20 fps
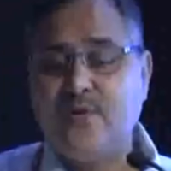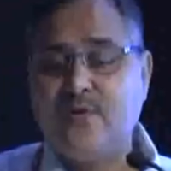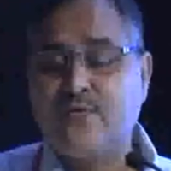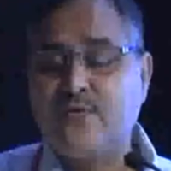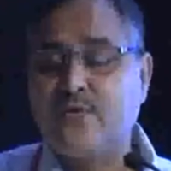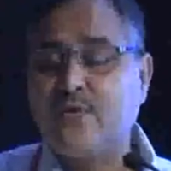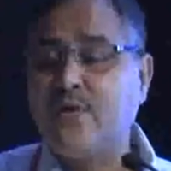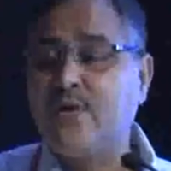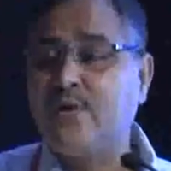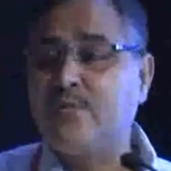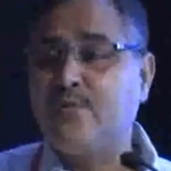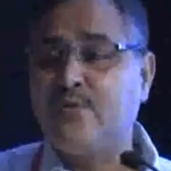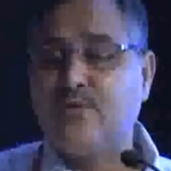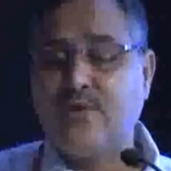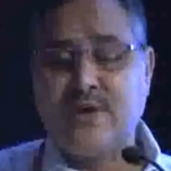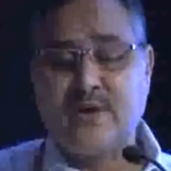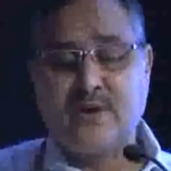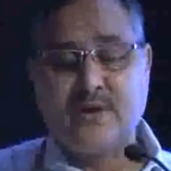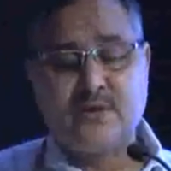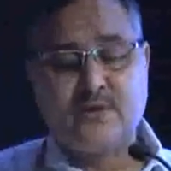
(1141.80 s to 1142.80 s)
chronic
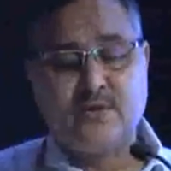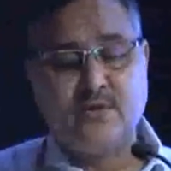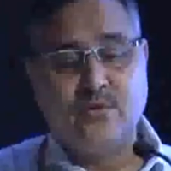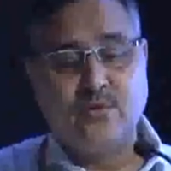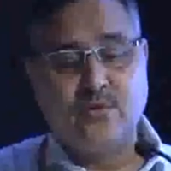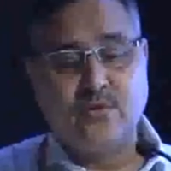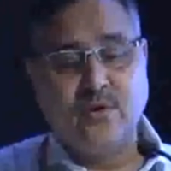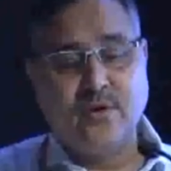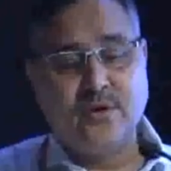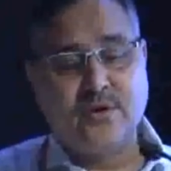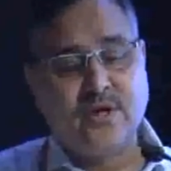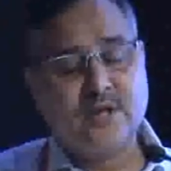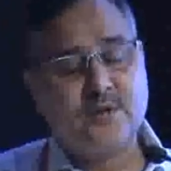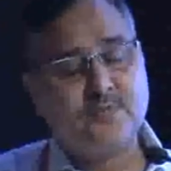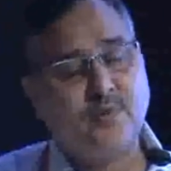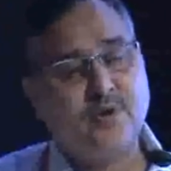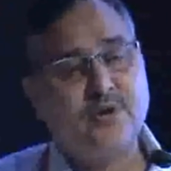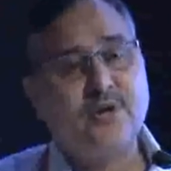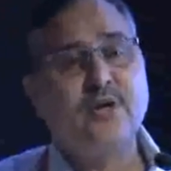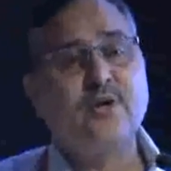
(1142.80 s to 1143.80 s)
pruritus not
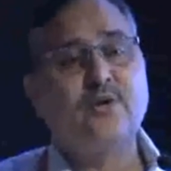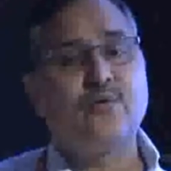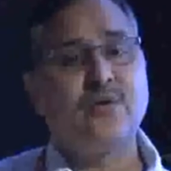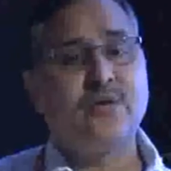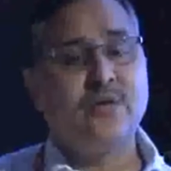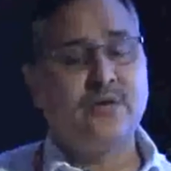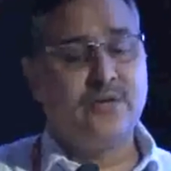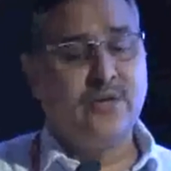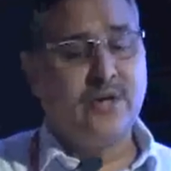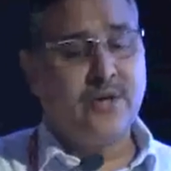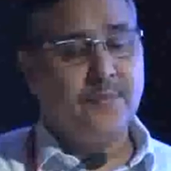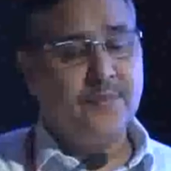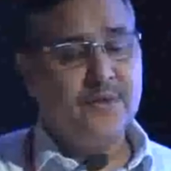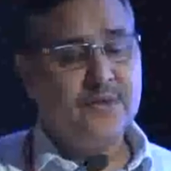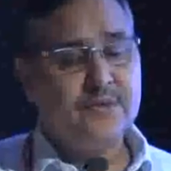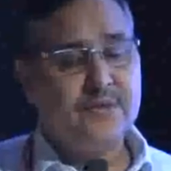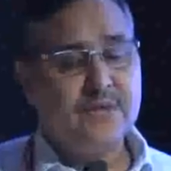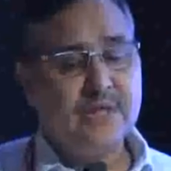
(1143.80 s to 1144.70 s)
responding to other therapies,